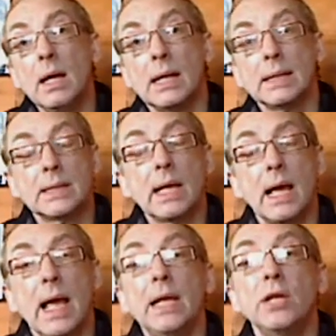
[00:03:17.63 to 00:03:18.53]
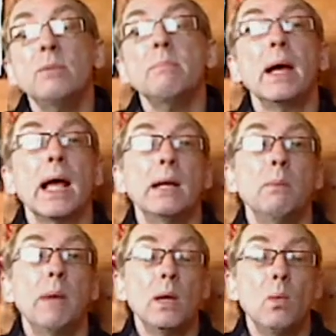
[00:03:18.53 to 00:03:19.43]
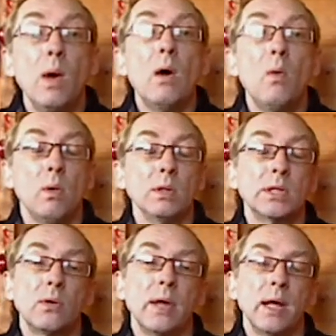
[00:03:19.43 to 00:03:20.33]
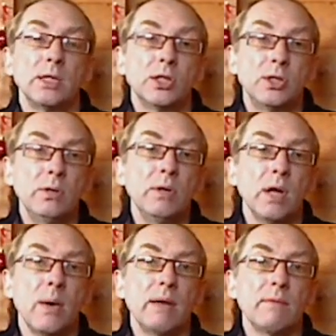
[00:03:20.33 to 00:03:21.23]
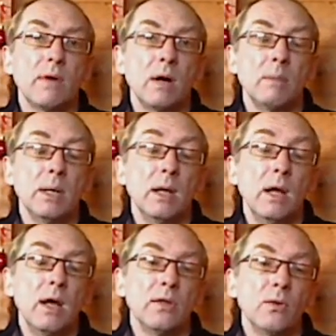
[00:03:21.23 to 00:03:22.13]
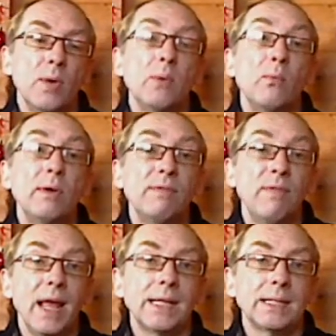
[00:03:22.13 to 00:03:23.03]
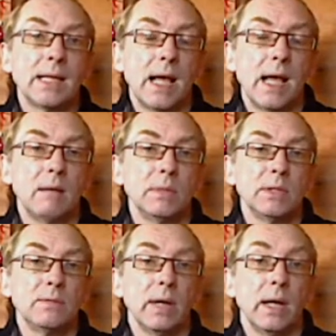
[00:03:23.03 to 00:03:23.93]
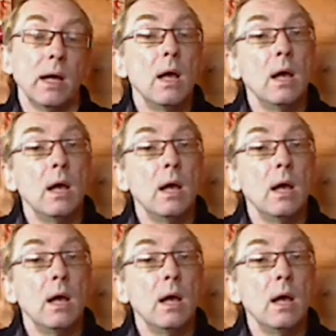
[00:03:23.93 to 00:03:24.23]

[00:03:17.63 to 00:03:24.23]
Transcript: Now to that end, you may well want to create a studio environment that really reflects that atmosphere,